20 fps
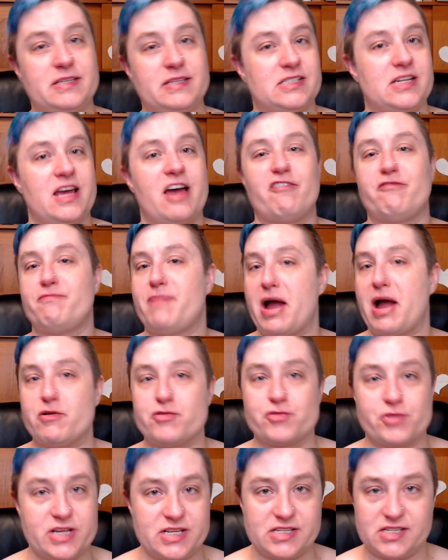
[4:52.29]
stuff,
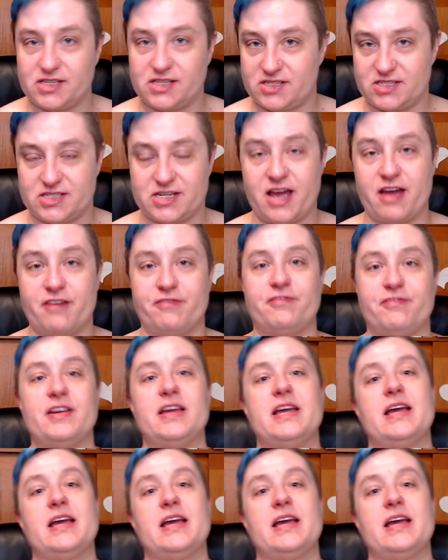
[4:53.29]
boundaries stuff,